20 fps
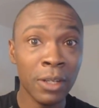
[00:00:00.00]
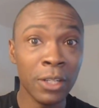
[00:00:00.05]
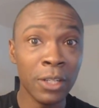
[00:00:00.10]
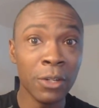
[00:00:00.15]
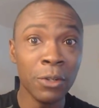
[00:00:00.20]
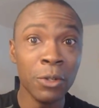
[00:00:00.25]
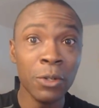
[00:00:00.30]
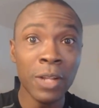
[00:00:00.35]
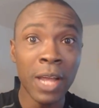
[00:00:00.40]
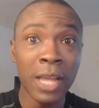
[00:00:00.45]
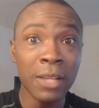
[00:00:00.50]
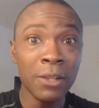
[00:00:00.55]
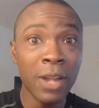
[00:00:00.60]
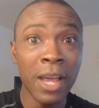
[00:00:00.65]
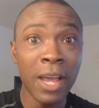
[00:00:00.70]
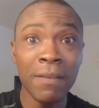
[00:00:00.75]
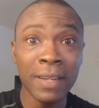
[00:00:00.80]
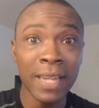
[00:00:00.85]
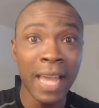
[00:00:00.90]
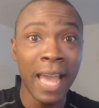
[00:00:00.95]
You know, you're
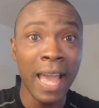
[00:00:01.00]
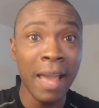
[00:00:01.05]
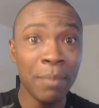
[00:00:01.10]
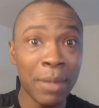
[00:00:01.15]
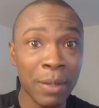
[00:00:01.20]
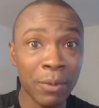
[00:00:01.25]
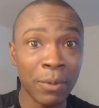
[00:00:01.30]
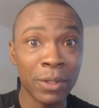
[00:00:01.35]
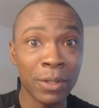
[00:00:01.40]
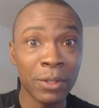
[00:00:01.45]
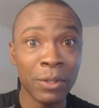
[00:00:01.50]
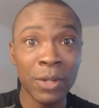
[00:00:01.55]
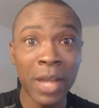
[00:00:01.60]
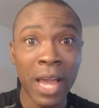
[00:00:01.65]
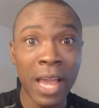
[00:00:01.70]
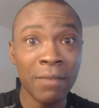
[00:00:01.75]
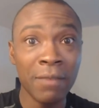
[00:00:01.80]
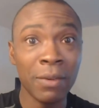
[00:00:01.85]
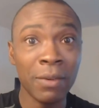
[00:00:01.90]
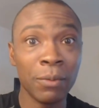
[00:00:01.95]
not even happy with it. You're
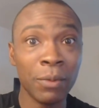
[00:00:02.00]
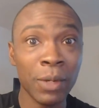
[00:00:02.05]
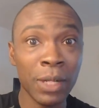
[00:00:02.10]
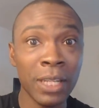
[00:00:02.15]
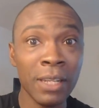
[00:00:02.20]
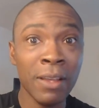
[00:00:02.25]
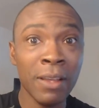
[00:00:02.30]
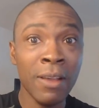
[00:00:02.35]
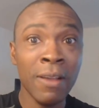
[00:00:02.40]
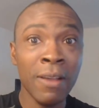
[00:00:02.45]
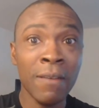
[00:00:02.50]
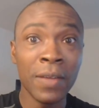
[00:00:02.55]
not even really